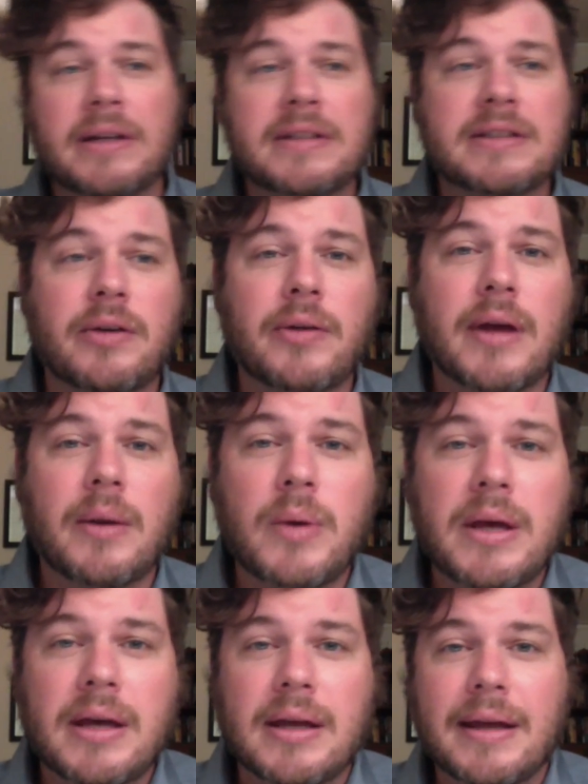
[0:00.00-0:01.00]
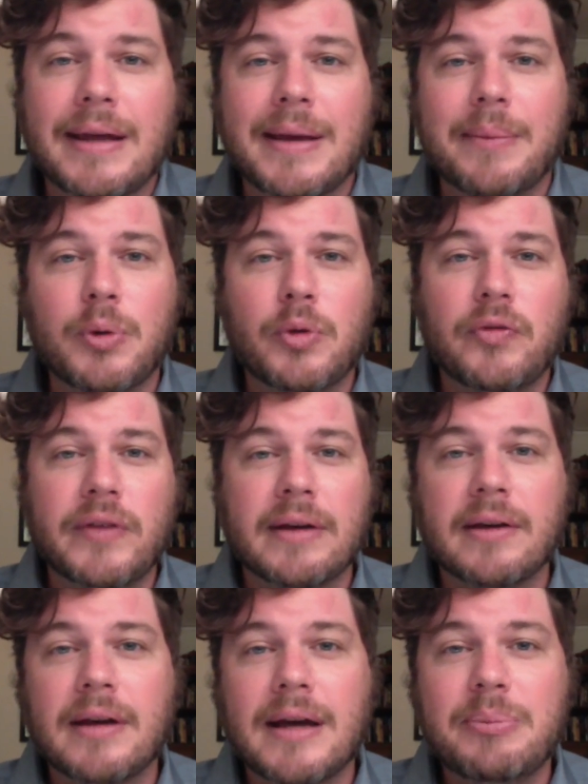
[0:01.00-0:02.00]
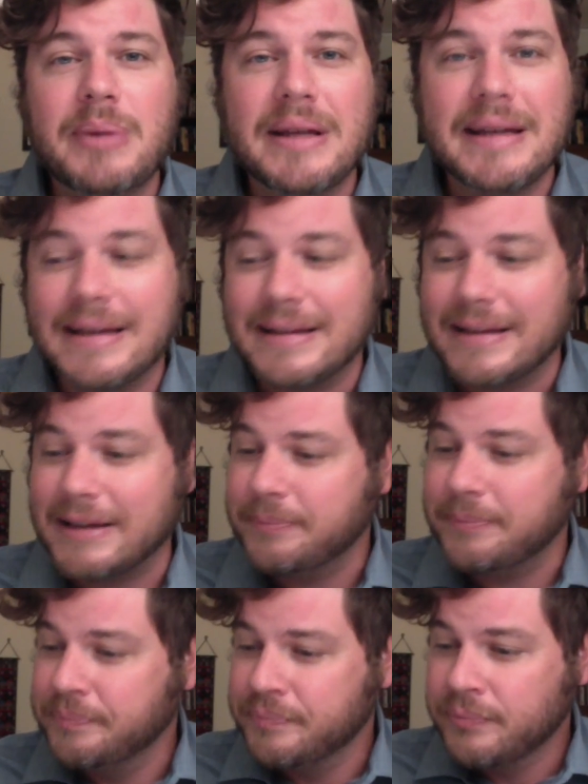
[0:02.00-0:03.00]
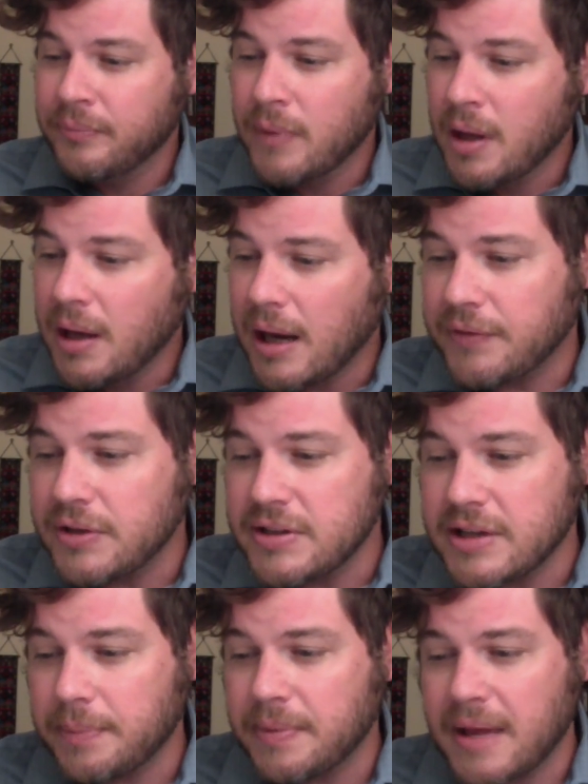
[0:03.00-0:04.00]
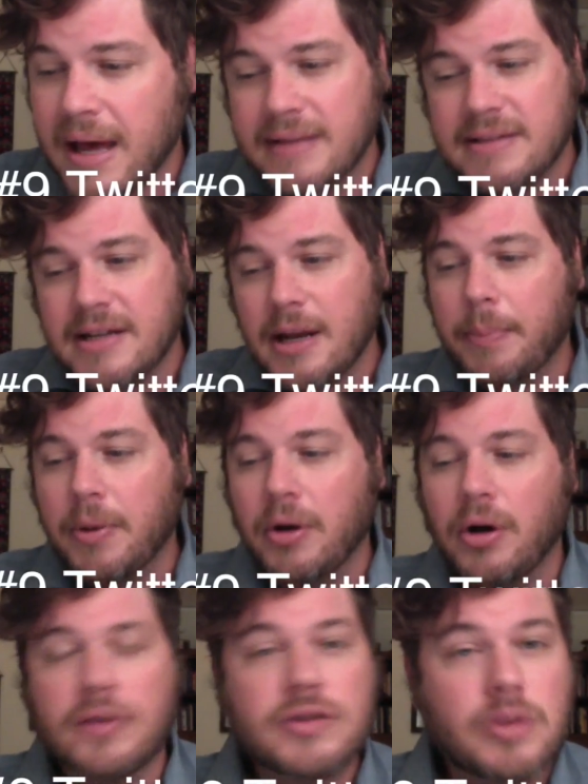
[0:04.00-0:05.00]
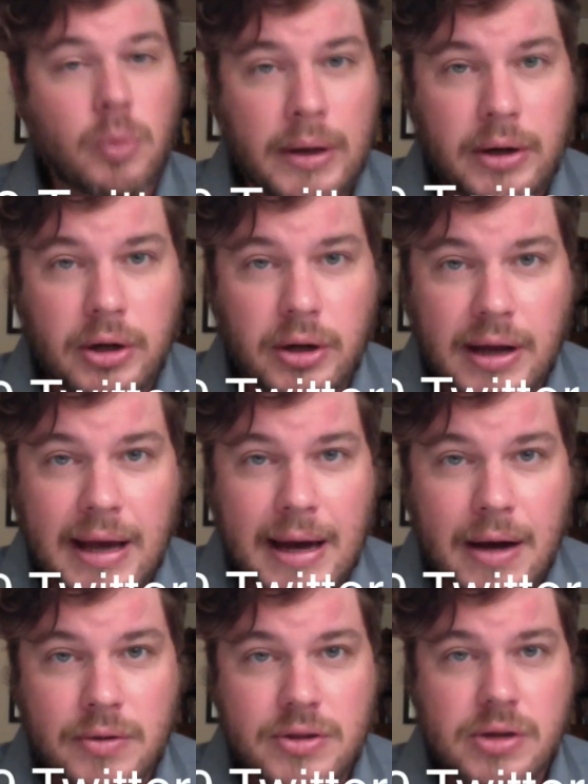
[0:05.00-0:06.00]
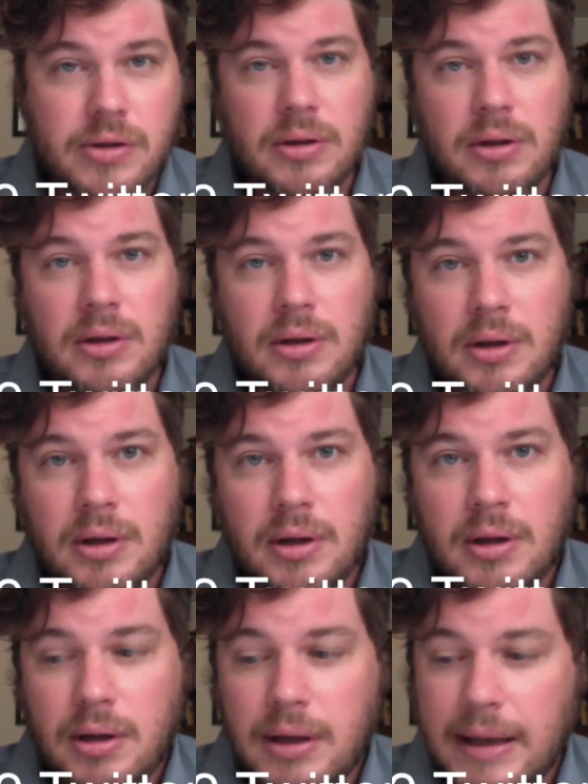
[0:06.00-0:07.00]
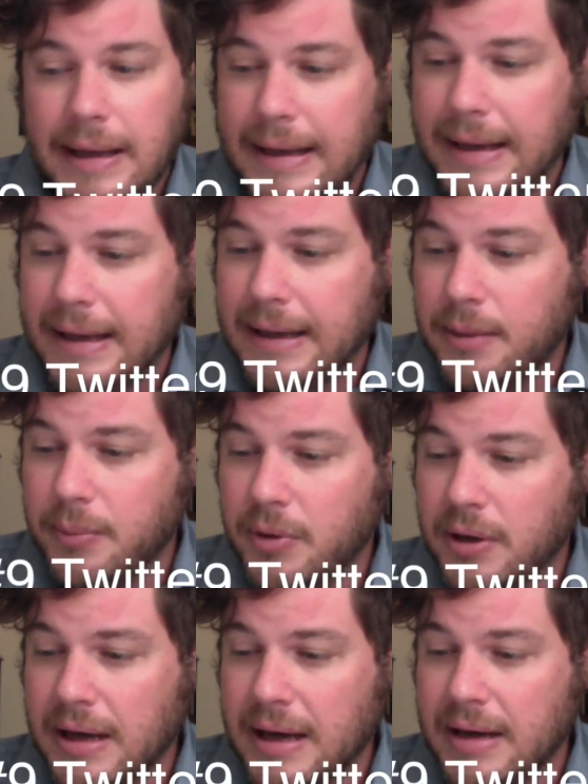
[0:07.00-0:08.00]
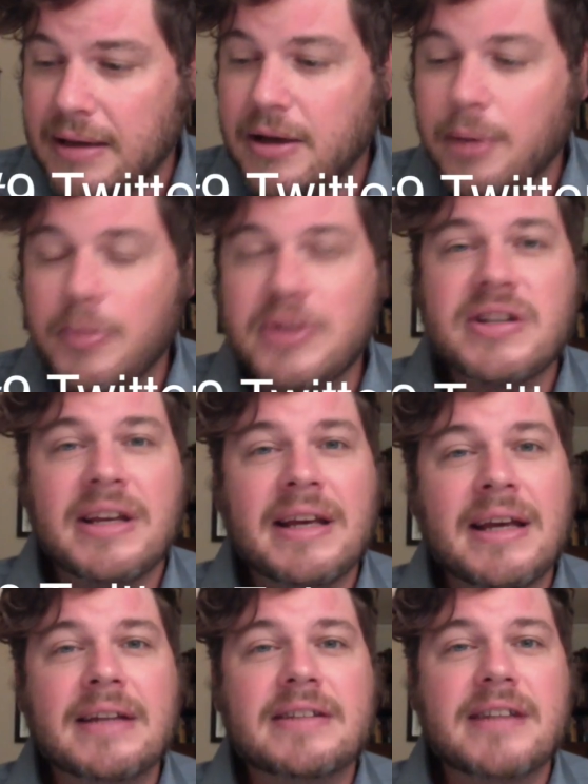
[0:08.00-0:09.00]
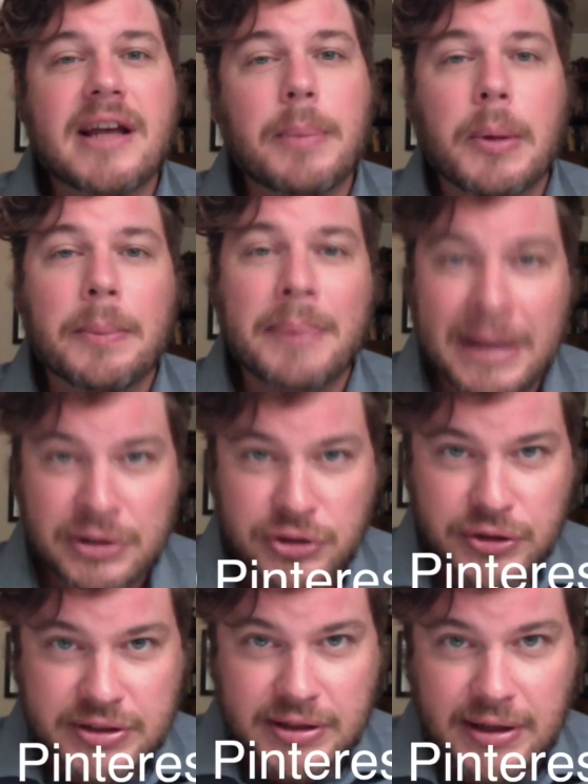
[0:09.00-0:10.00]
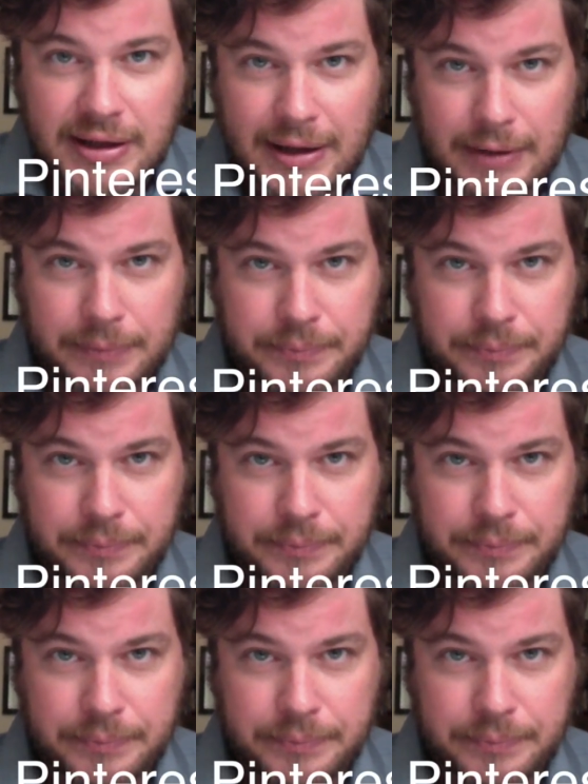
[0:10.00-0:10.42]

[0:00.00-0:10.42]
so that we can get moving immediately. After you set up that, set up your Twitter account. And number 9 and number 10, set up your Pinterest account.